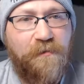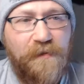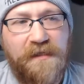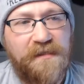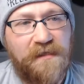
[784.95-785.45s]

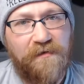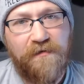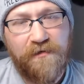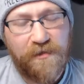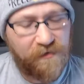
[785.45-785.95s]
beats here
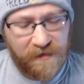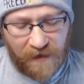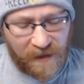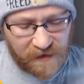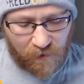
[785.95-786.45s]
in New Jersey,
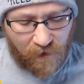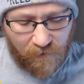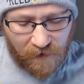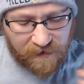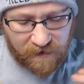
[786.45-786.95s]
the last
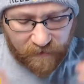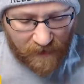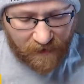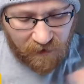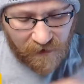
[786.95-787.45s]
12 months
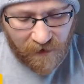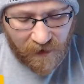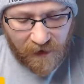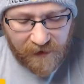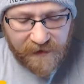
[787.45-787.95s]

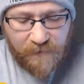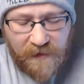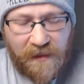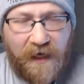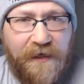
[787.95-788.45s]
it's
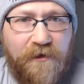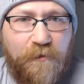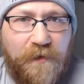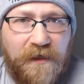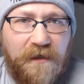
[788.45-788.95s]
been
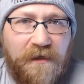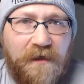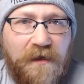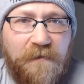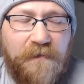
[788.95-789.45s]
eye-opening
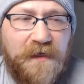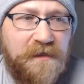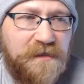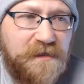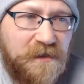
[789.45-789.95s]

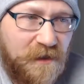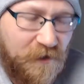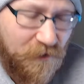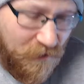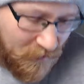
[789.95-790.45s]
because,
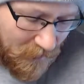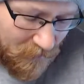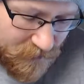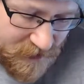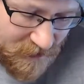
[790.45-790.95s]

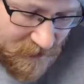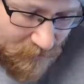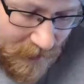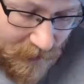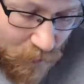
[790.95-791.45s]
I would say
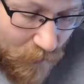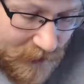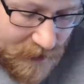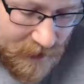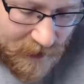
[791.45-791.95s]
that my
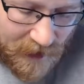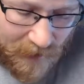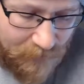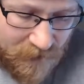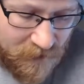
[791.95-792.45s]
awakening
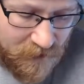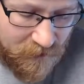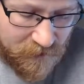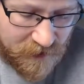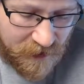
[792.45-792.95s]
happened
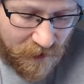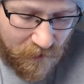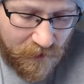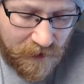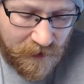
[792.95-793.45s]
years ago,